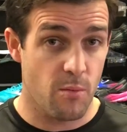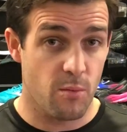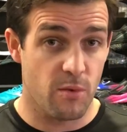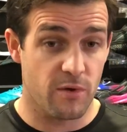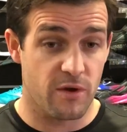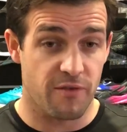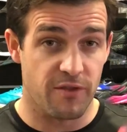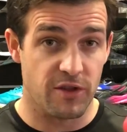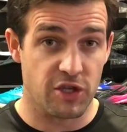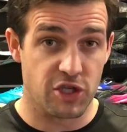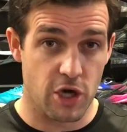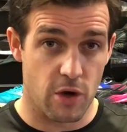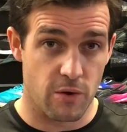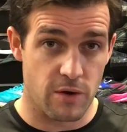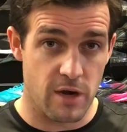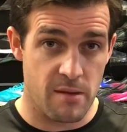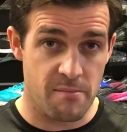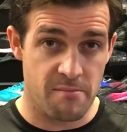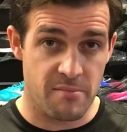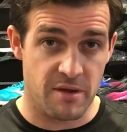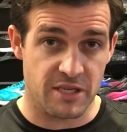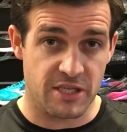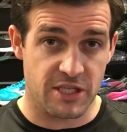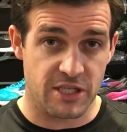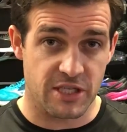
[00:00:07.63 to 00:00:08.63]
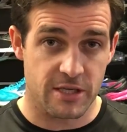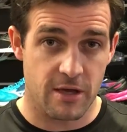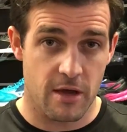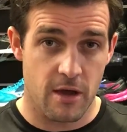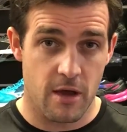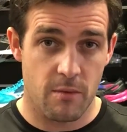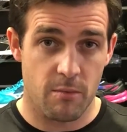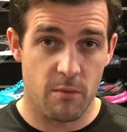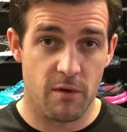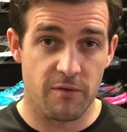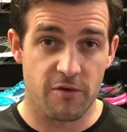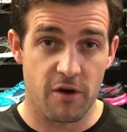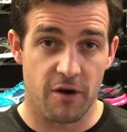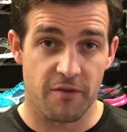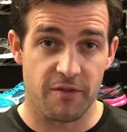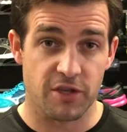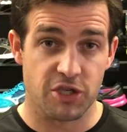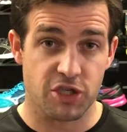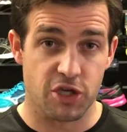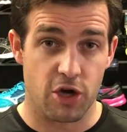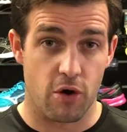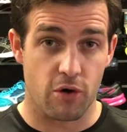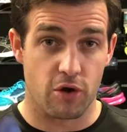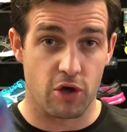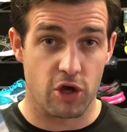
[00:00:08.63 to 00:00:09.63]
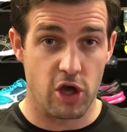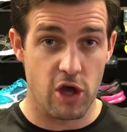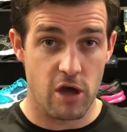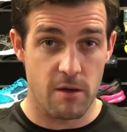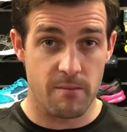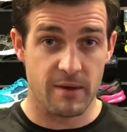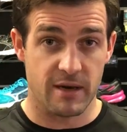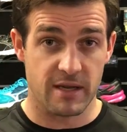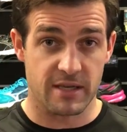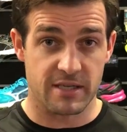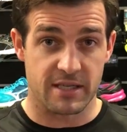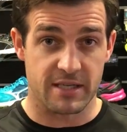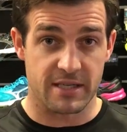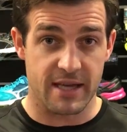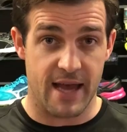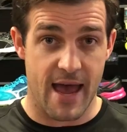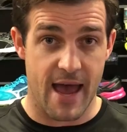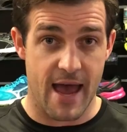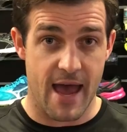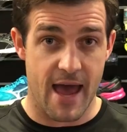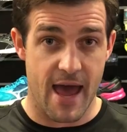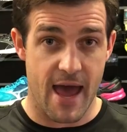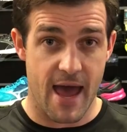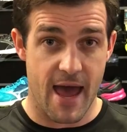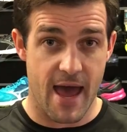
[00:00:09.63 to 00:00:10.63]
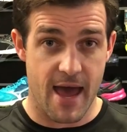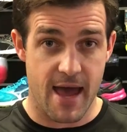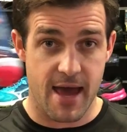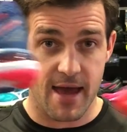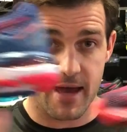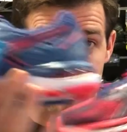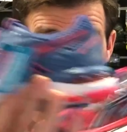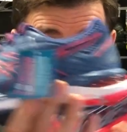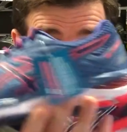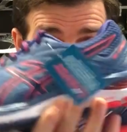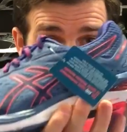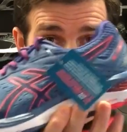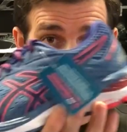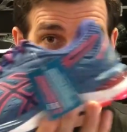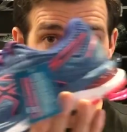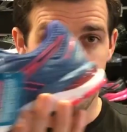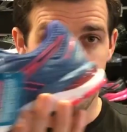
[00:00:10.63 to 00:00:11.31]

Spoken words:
We've got the gel Nimbus, we've got the gel Cumulus, and